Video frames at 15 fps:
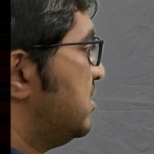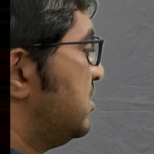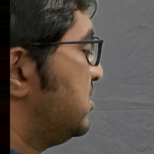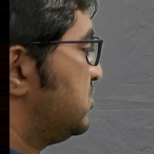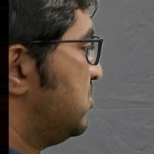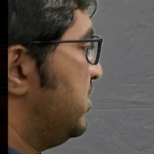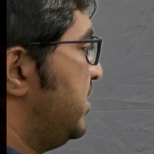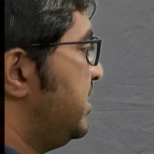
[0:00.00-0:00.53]

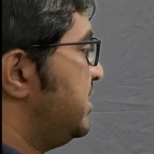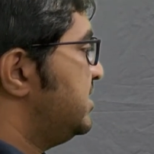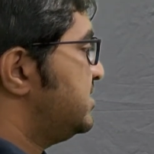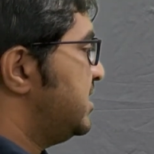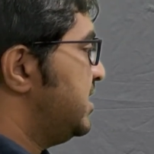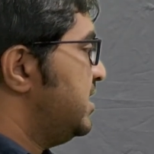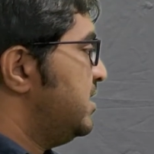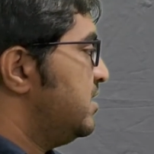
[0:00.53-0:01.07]
So it
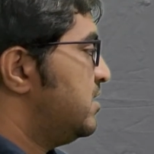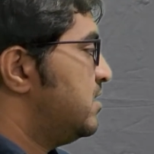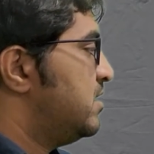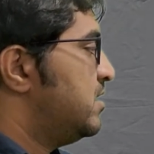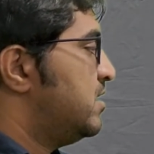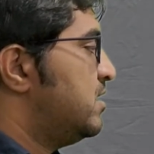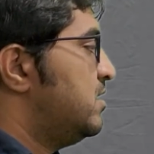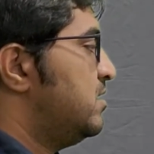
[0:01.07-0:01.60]
is a
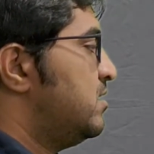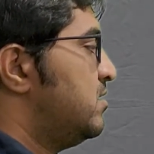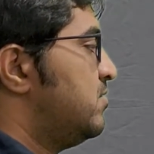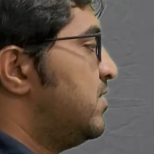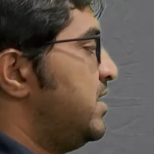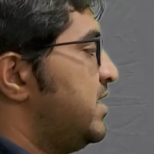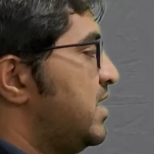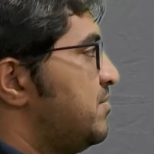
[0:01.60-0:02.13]

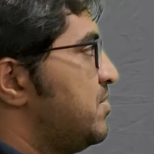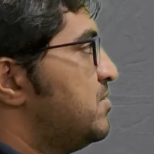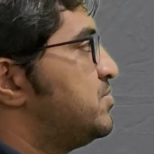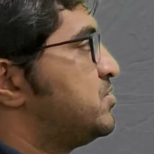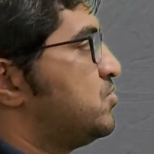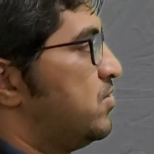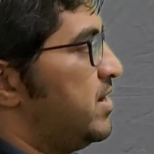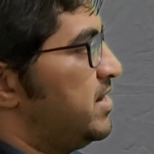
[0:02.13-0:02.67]
one type of
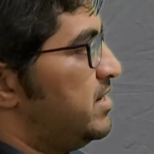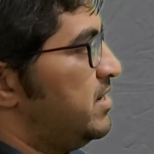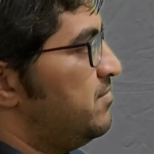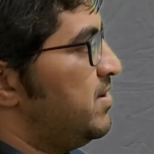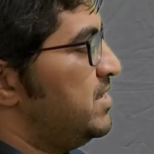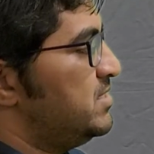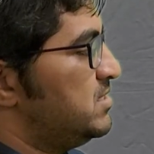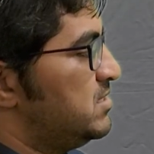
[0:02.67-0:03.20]
storage
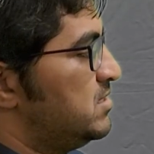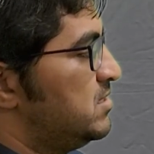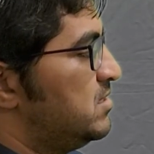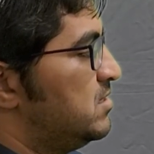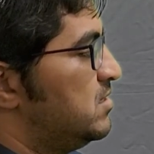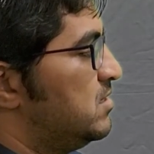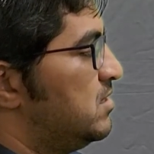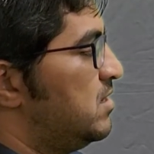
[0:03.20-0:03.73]
device
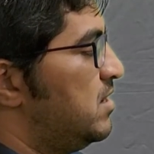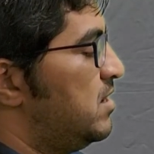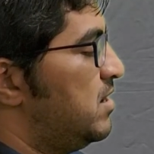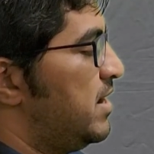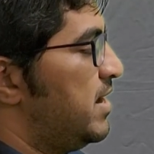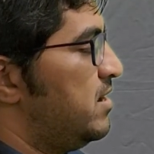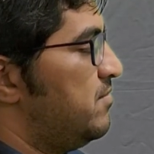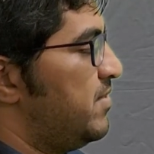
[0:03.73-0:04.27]

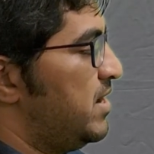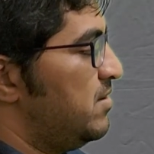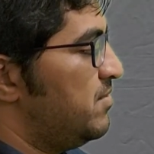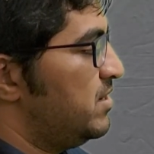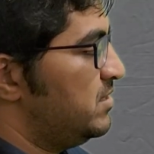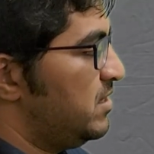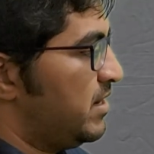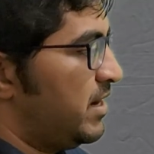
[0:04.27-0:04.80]
and
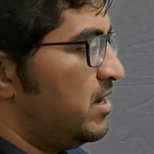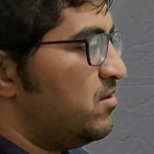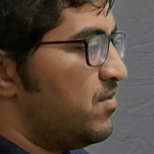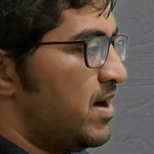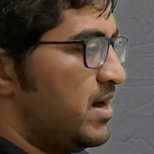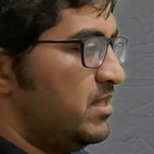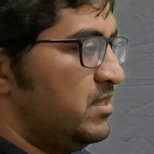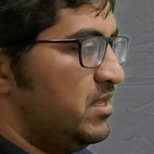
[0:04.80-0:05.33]
whenever the
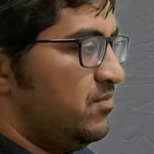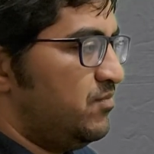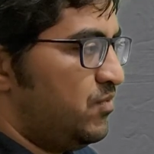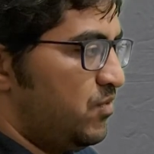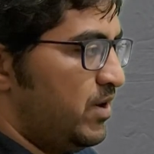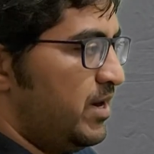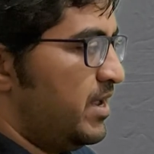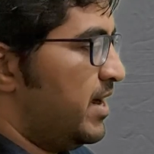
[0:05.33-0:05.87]
required the
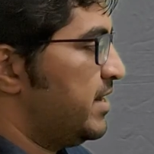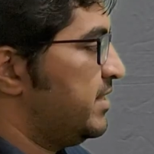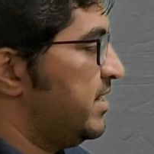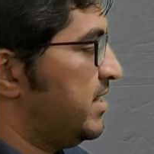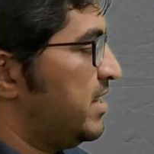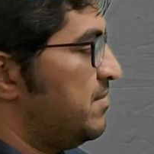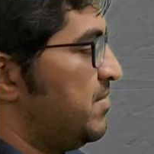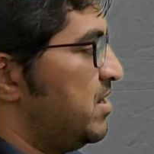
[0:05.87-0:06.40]
fluid, at
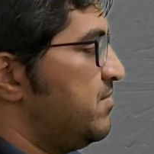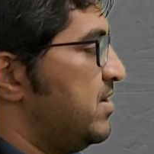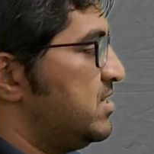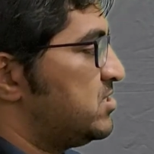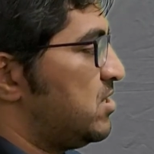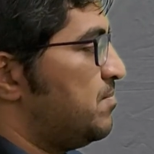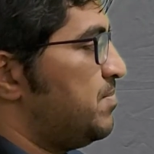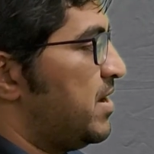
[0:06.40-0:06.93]
that time it will
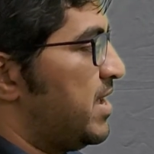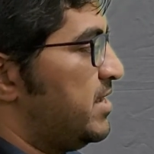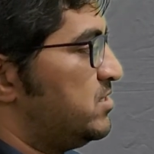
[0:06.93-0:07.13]
supply.